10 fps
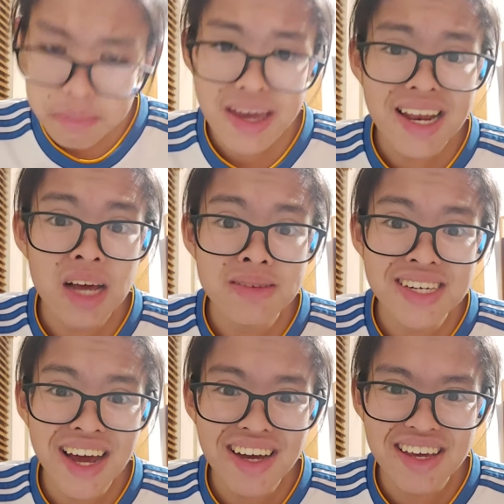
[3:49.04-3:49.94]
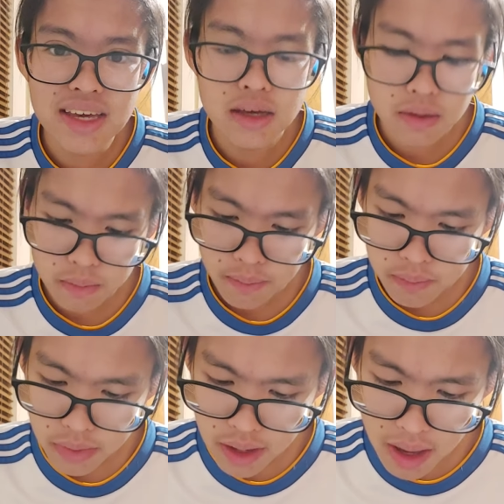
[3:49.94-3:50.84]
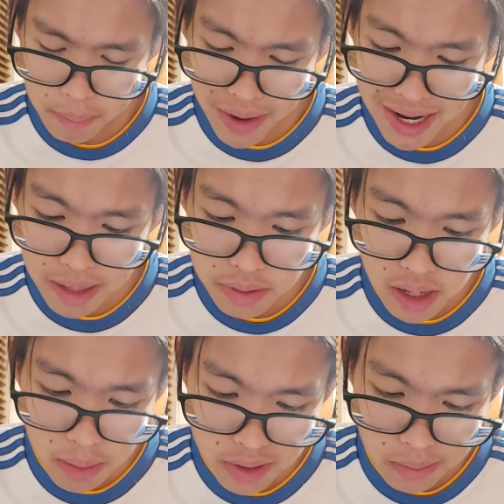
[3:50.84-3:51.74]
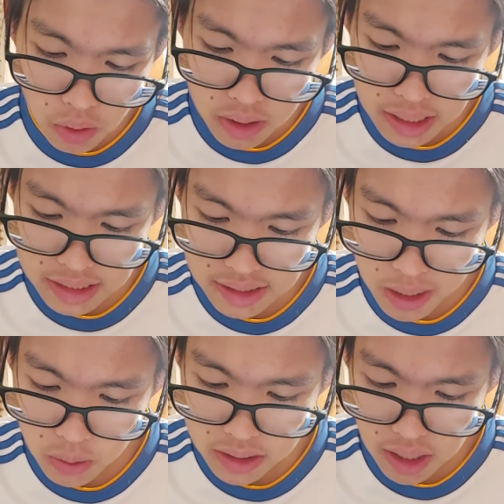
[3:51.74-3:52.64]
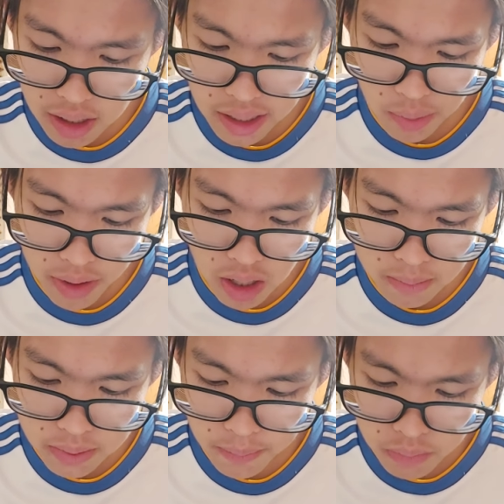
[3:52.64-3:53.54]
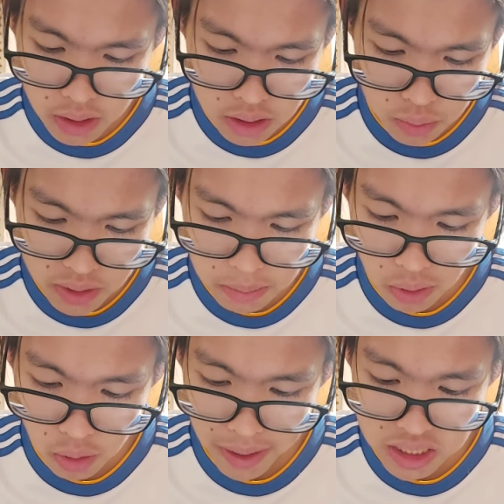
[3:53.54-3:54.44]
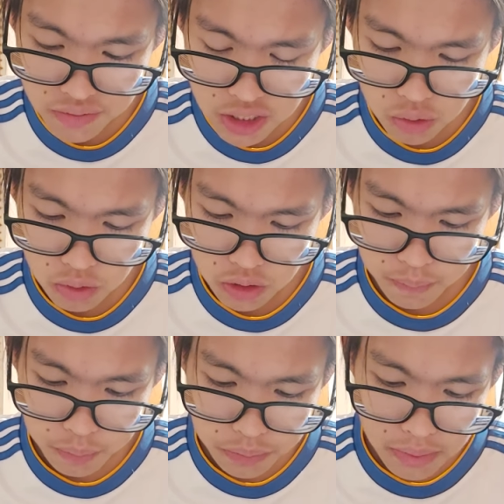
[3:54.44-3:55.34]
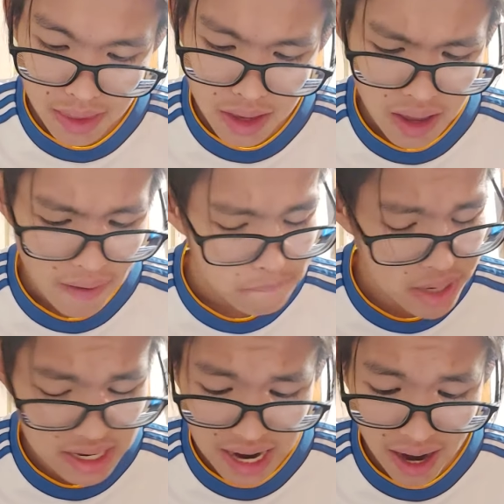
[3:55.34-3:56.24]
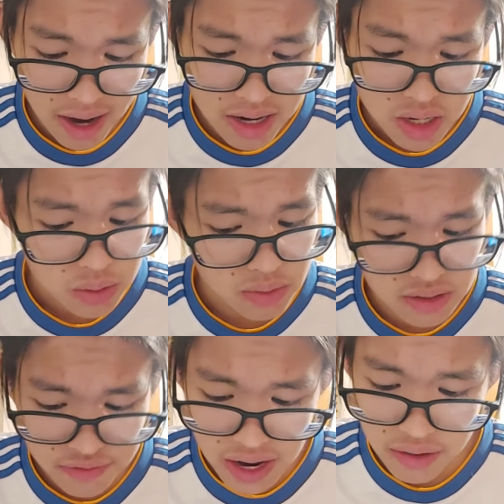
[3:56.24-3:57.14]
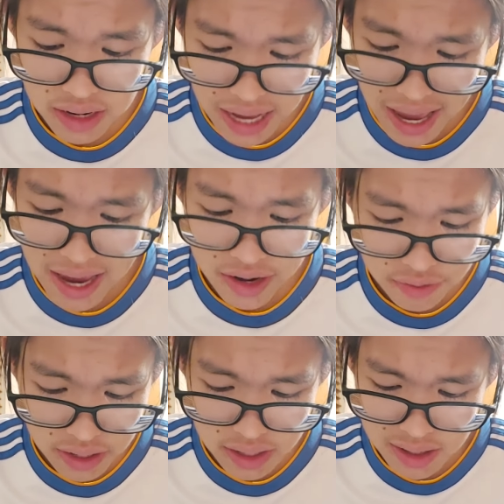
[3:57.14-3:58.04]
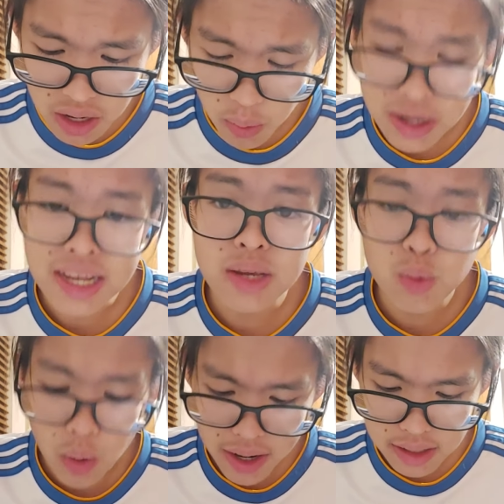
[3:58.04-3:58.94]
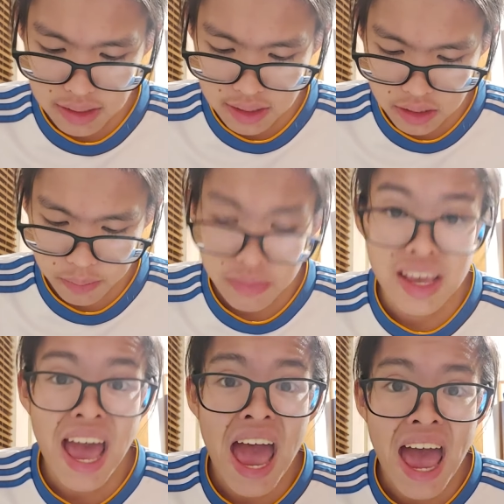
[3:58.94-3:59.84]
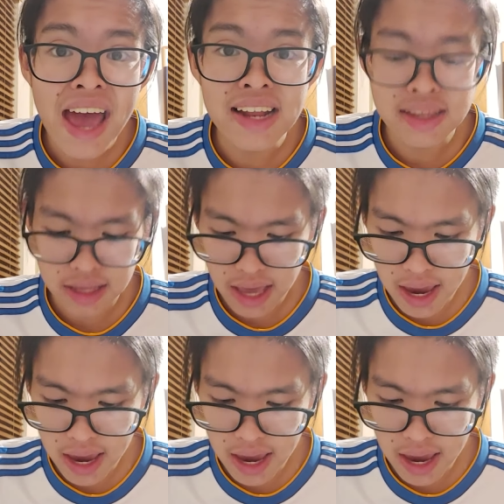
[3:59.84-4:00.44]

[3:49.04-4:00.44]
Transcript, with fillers: Balaam's donkey. Balaam got up in the morning, saddled his donkey, and went up with the Moabite officials. But God was very angry when he went, and the